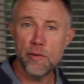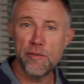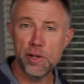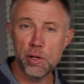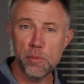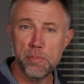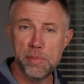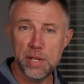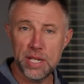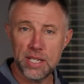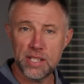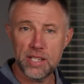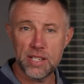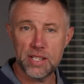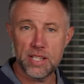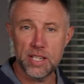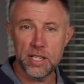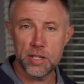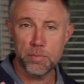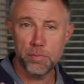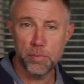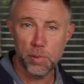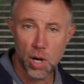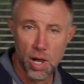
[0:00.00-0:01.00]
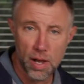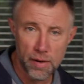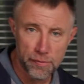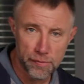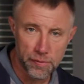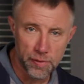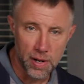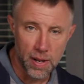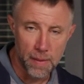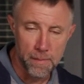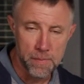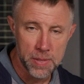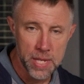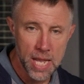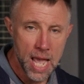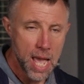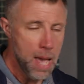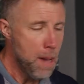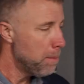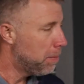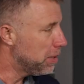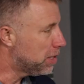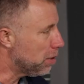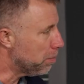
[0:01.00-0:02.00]
of your business is brought from.
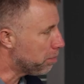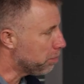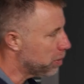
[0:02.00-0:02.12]
But the